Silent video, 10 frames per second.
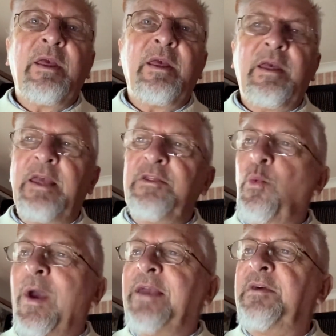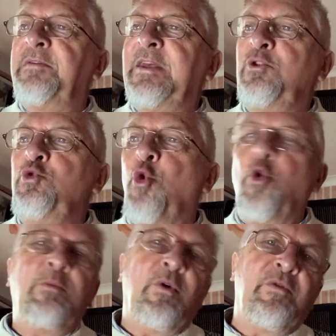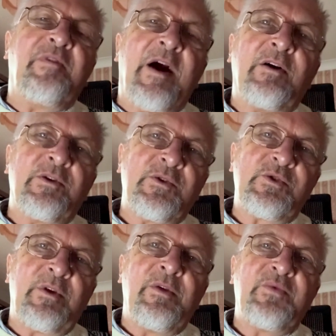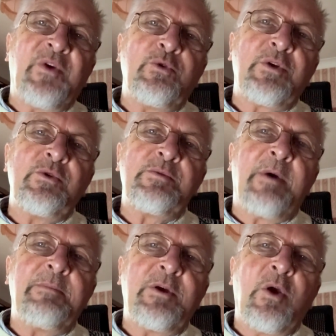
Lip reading: in the way that the normal files and the photos might be